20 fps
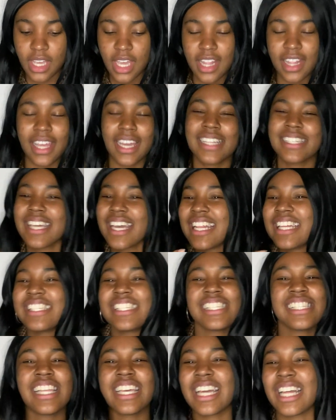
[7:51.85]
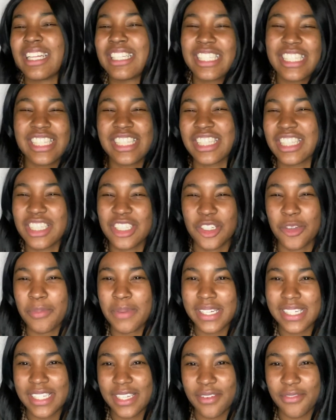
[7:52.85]
like it's just a little
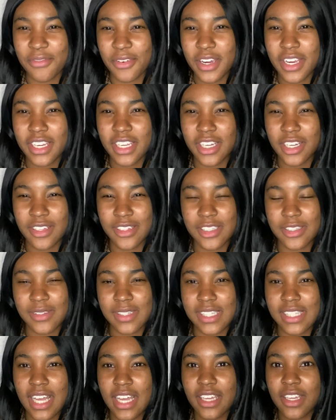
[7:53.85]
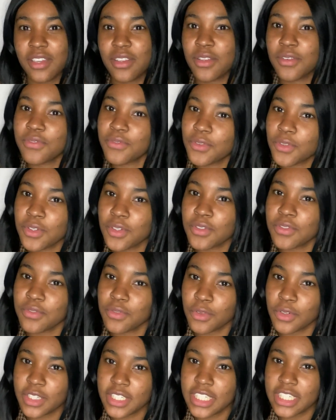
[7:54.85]
bit different, so it's not the full
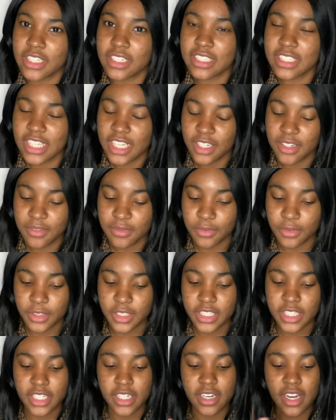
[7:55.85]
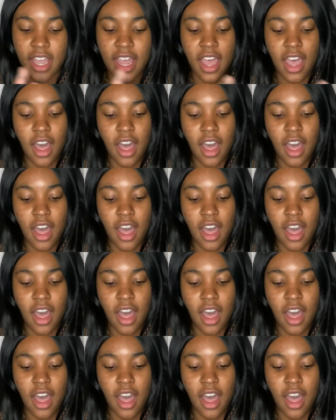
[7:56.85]
4-year standard 4-year.